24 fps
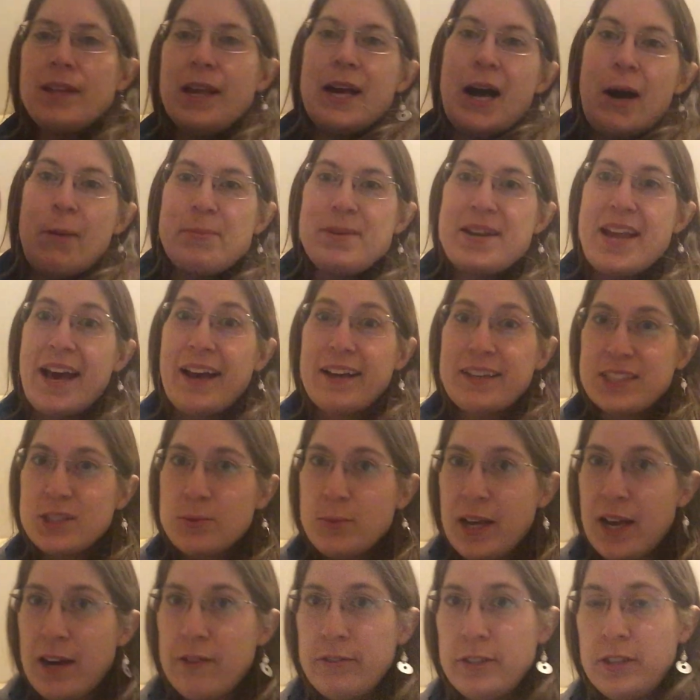Up next,
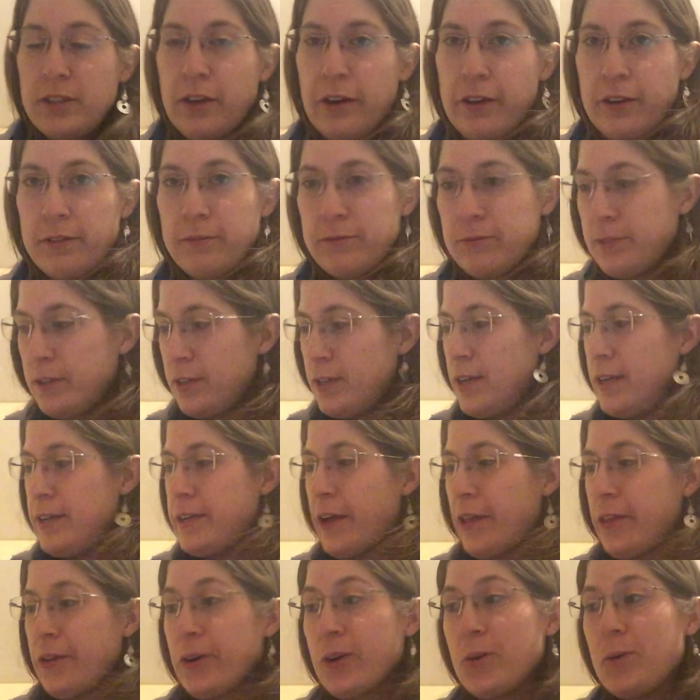we have a lot of
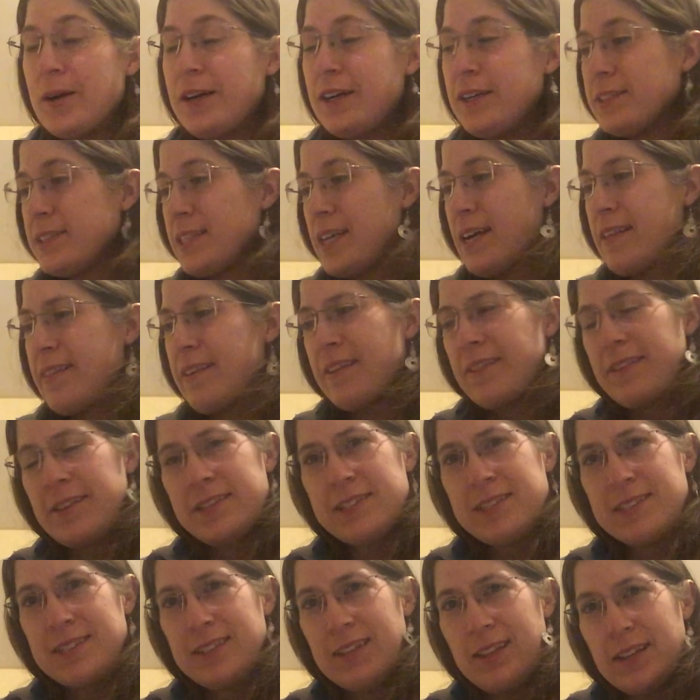another quilt. I think
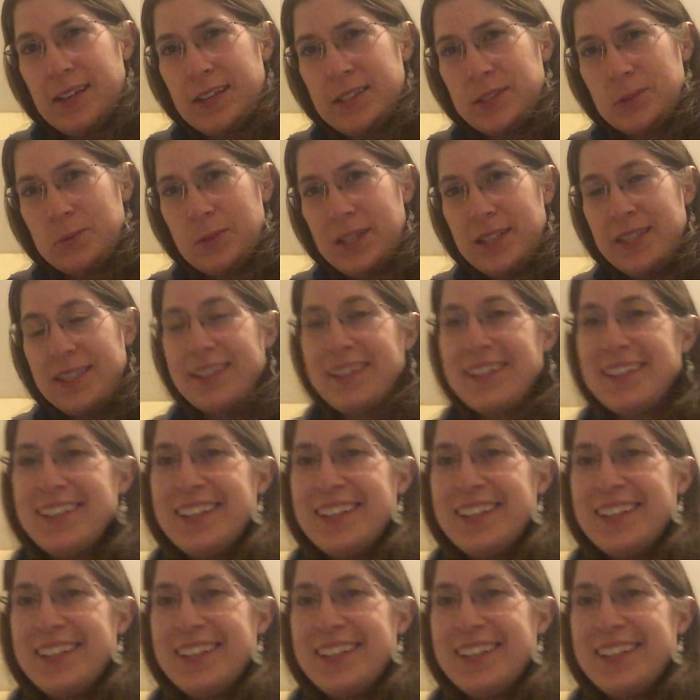this is the last one.